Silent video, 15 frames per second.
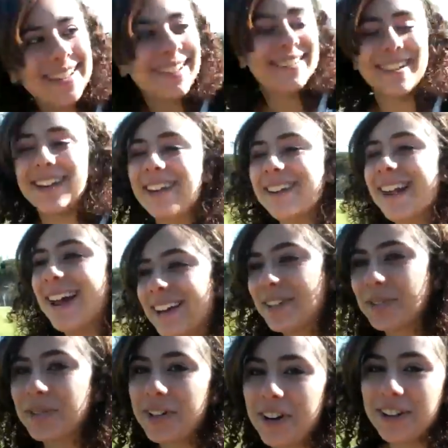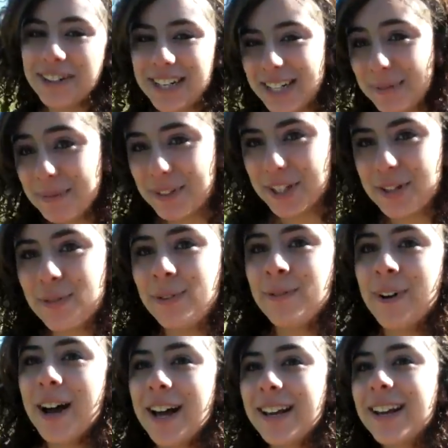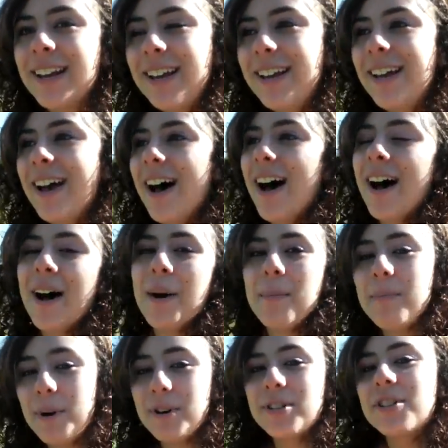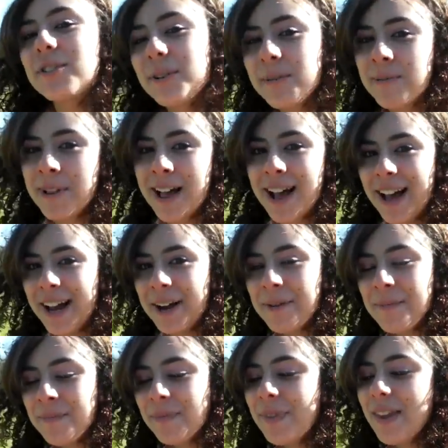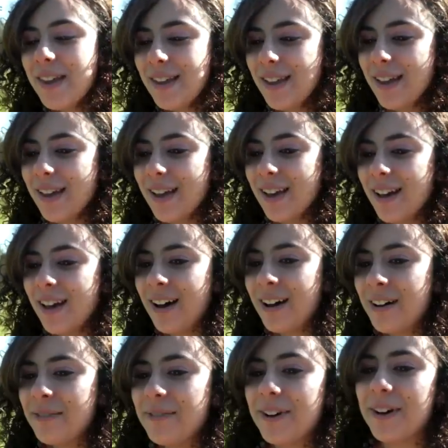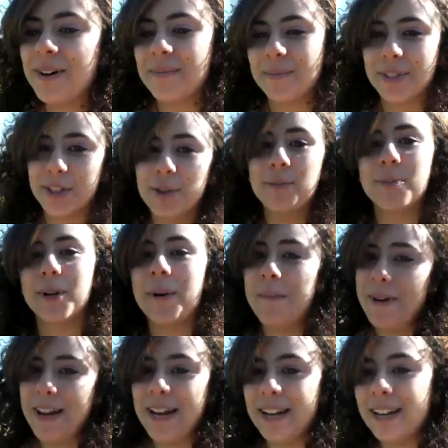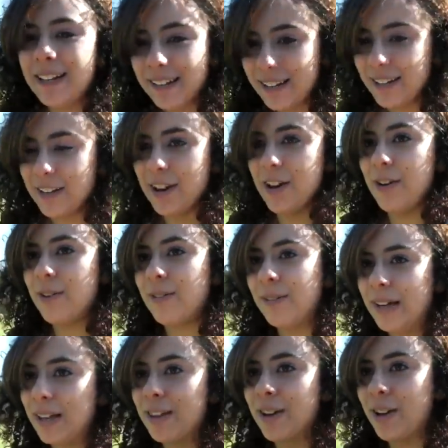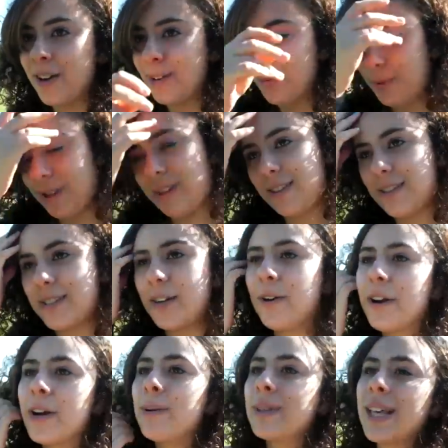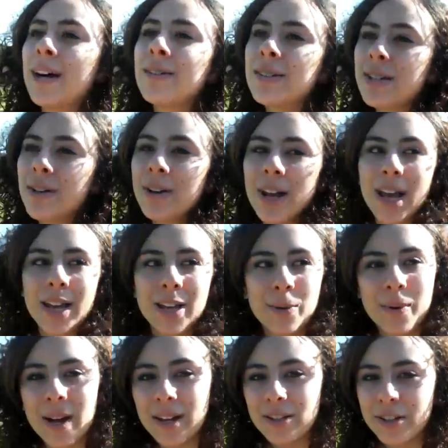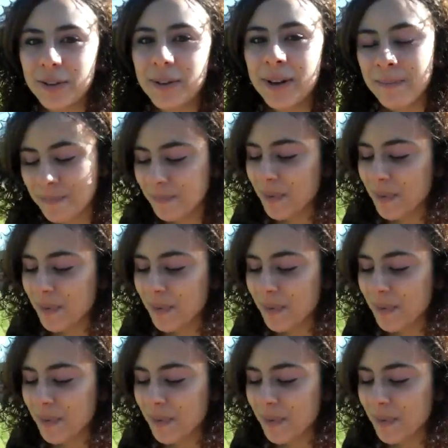Not an actual contest, but just for fun, post a reply of you burping, you know, either with soda, without soda, any way you do it.